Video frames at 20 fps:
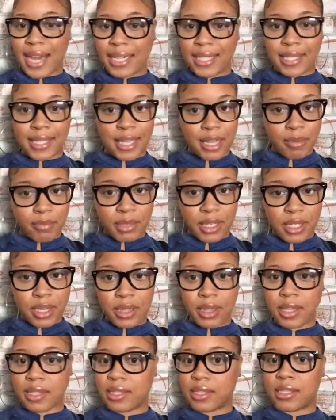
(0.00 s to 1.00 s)
exempt.
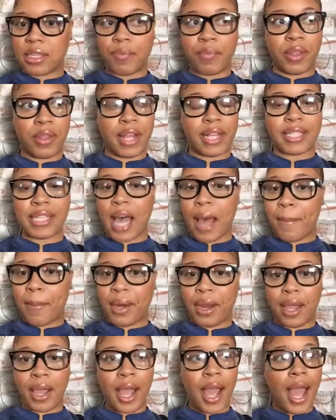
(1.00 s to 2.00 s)
This is something that's
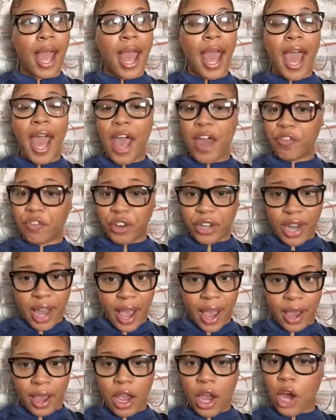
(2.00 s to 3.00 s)
happening every
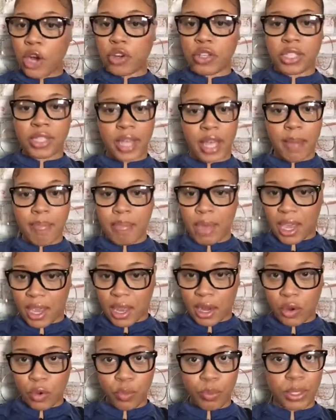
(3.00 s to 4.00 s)
day. And understand
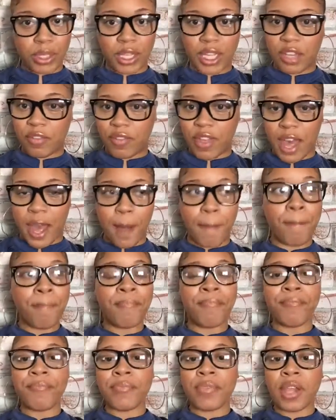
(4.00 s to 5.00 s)
men who believe that,
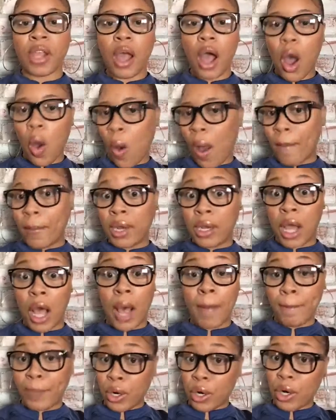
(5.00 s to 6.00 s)
oh, I'm an
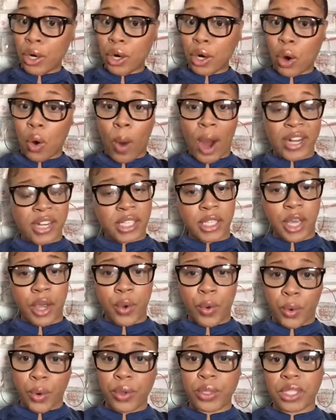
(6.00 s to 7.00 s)
upper, or I just
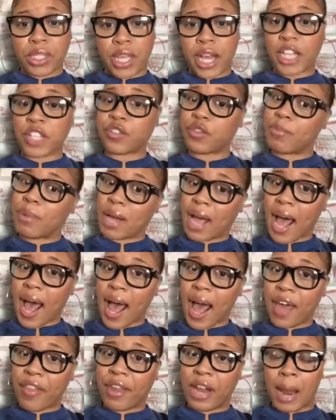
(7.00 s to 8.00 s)
get oral sex from a
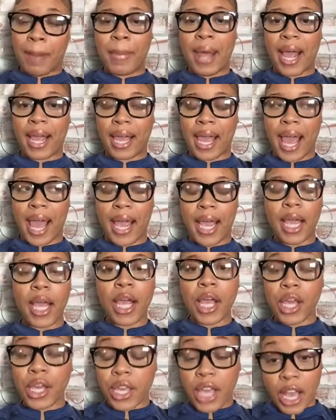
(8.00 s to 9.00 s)
guy, that I'm not gay.
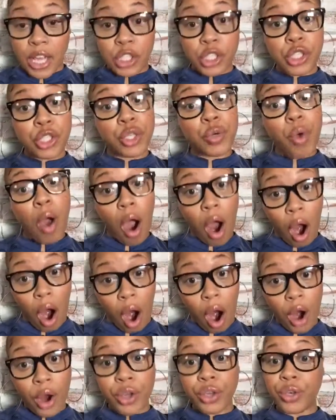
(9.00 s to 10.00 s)
Yes, you
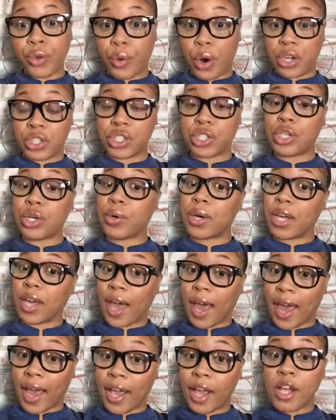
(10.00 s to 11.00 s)
are. You are still
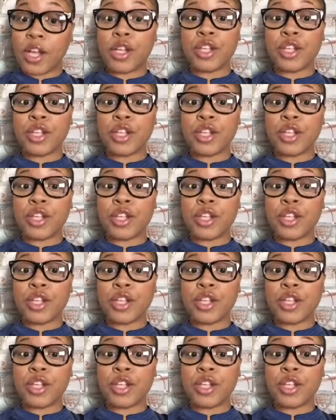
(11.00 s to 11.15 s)
gay.